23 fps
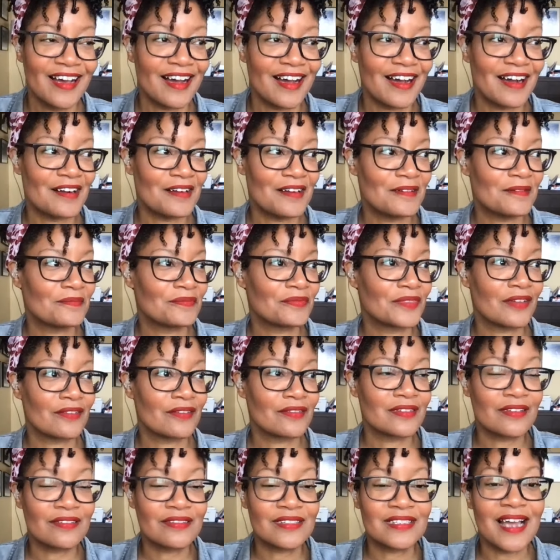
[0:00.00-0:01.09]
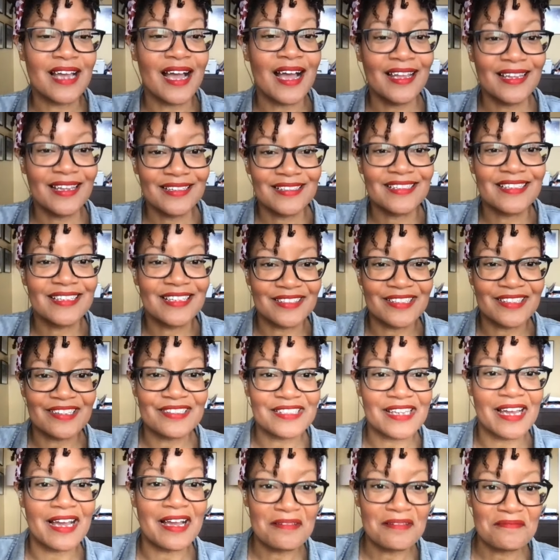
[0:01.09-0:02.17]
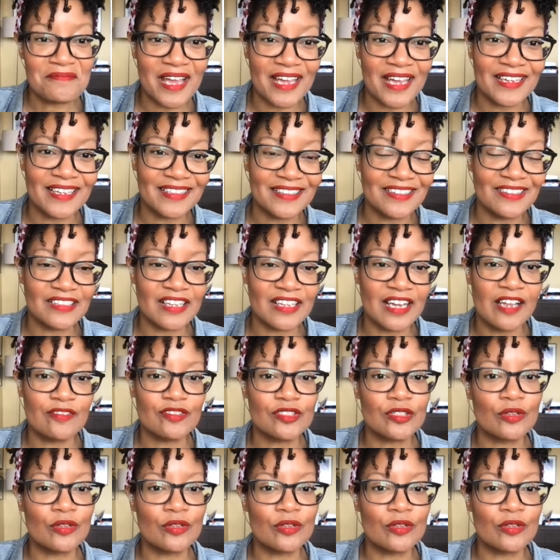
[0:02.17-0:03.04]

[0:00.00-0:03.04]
they're dying to get their time back in their life.